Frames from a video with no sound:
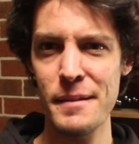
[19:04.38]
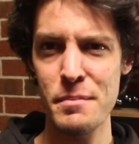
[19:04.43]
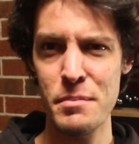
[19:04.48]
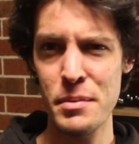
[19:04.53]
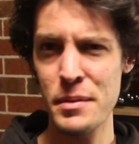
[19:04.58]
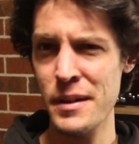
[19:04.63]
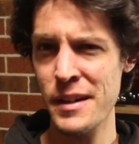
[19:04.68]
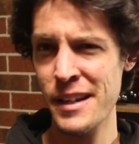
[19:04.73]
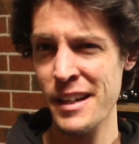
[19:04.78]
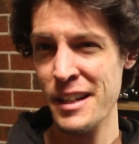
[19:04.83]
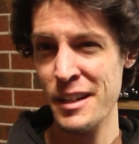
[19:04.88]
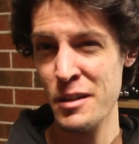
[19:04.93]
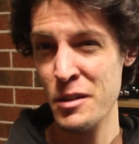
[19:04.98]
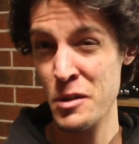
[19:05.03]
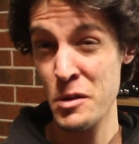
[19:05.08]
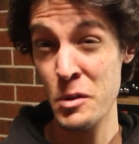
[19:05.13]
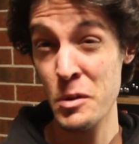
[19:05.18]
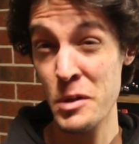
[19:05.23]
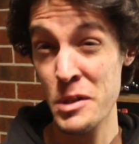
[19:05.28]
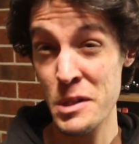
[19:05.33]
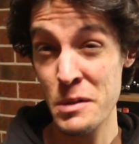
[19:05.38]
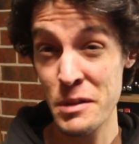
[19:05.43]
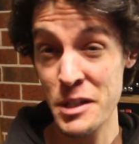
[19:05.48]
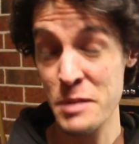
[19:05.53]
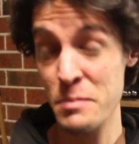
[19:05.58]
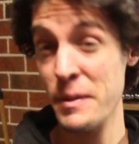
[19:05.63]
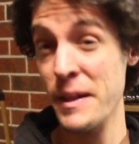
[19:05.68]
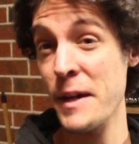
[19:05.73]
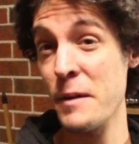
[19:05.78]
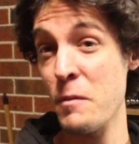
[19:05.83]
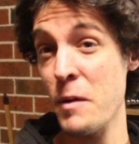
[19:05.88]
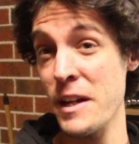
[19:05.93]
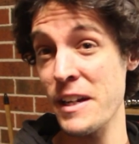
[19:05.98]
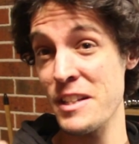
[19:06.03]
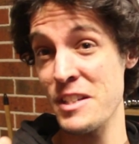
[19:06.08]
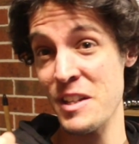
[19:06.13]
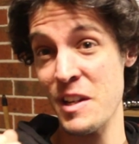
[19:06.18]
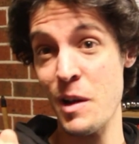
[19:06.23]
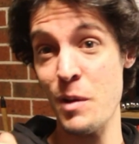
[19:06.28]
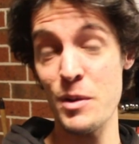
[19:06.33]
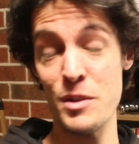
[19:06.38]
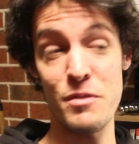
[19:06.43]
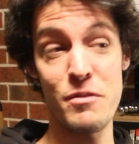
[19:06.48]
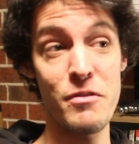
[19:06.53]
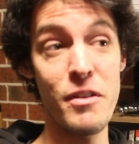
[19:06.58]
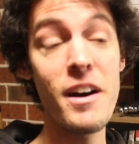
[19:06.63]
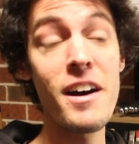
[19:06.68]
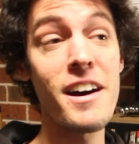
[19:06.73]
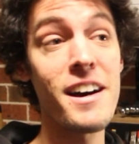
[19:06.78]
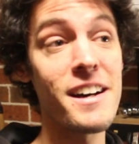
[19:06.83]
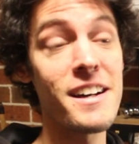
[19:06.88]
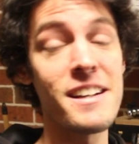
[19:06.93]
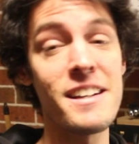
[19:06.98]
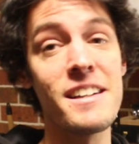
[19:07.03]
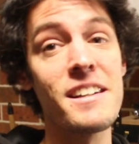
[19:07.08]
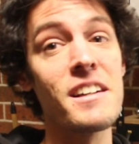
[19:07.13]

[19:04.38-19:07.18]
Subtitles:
But it could also explain why it doesn't go as far.